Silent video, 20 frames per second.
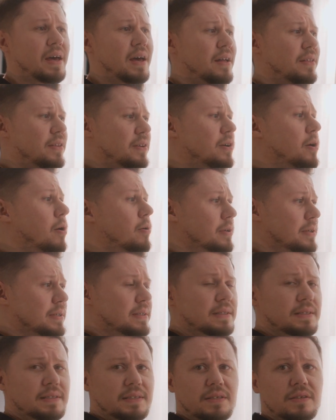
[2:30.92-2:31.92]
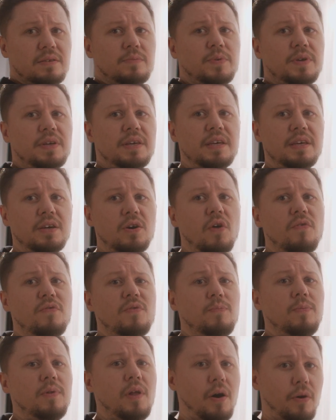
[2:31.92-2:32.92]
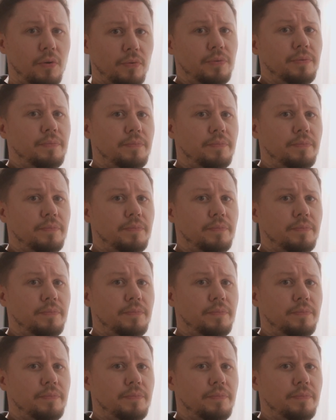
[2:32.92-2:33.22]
the curtains to be overblown.